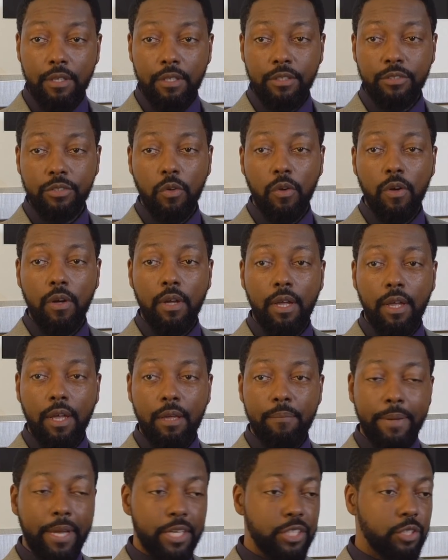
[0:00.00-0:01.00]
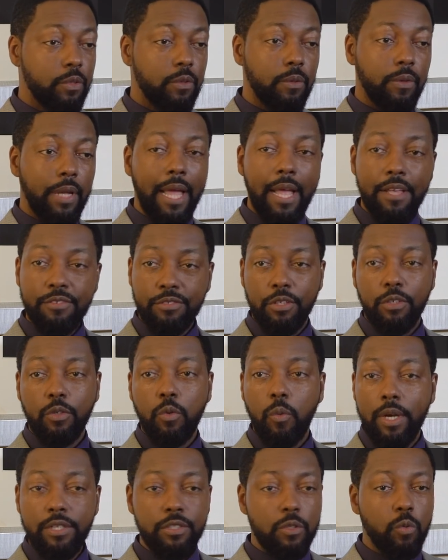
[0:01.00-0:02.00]
So it makes you ask the
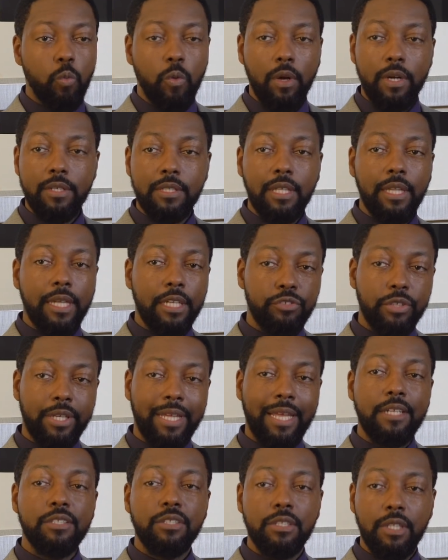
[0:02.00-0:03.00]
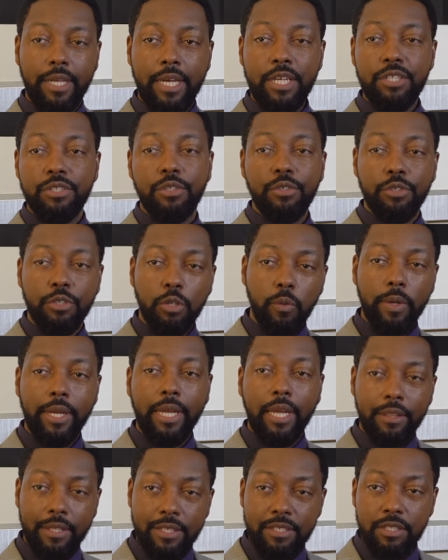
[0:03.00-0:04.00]
question, what is electric insulation doing
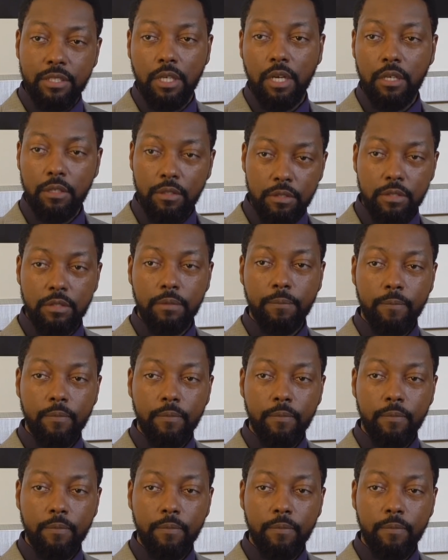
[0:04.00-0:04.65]
in these tunnels?